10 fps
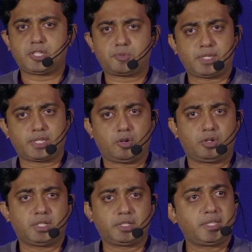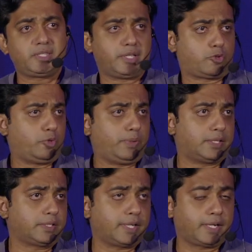and all the other things, there could be other
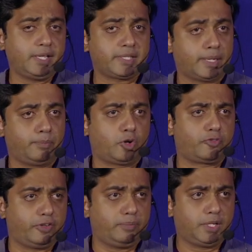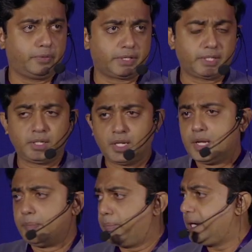techniques. I'm not familiar with it,
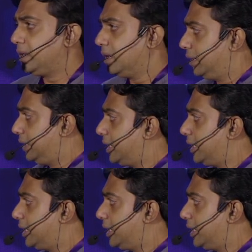but there